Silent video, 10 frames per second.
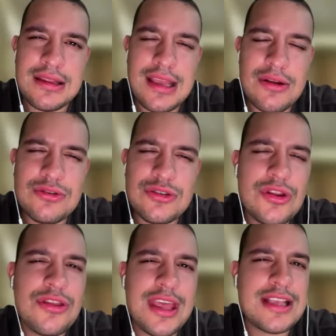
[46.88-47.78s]

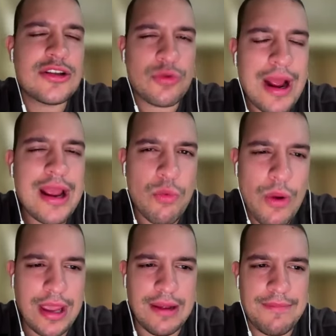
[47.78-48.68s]
the things the right
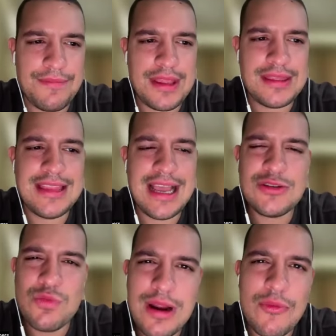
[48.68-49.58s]
way, and
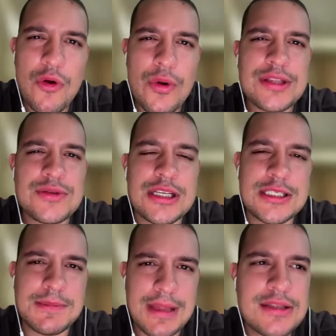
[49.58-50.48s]
that's what I'm going to
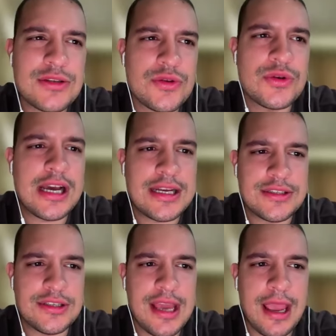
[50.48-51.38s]
explain to you guys
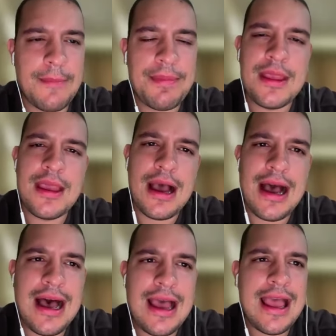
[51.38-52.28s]
today.
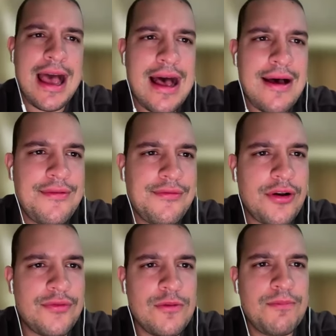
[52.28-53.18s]
I have
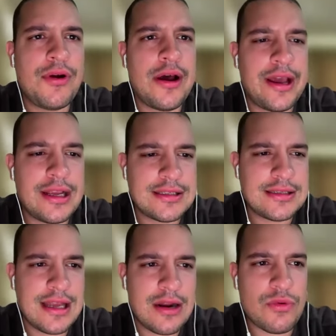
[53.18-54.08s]
a few products
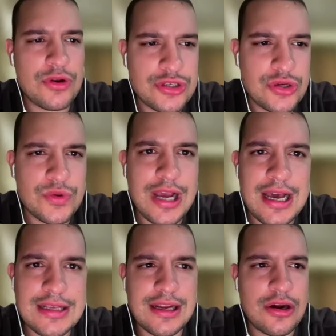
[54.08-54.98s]
that I want to show you
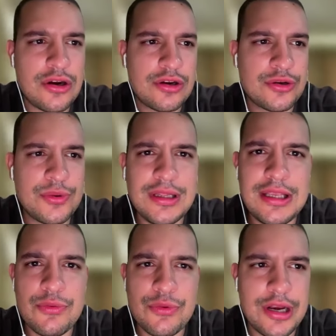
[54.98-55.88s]
guys that are
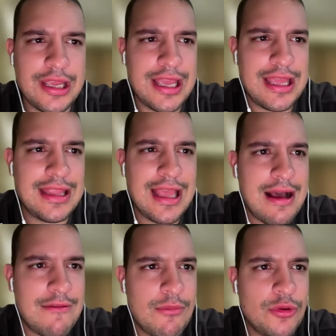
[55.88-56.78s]
currently running, and they
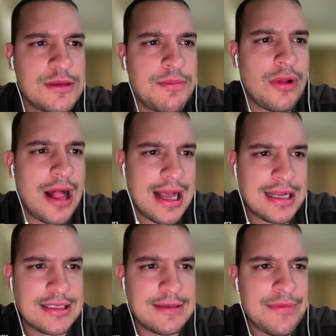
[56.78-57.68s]
have multiple
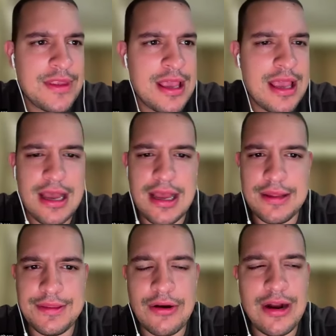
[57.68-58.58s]
ads
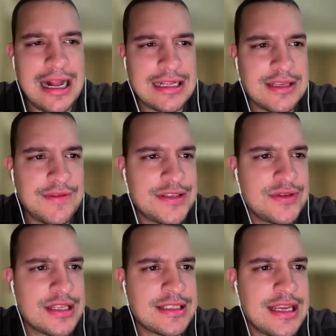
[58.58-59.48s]
that are active. As
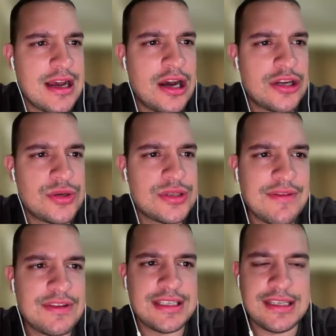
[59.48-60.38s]
you can see,
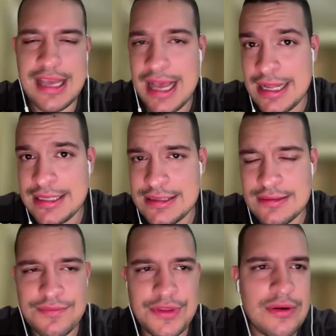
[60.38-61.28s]
117
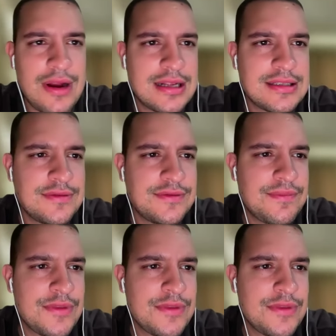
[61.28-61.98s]
ads that are active,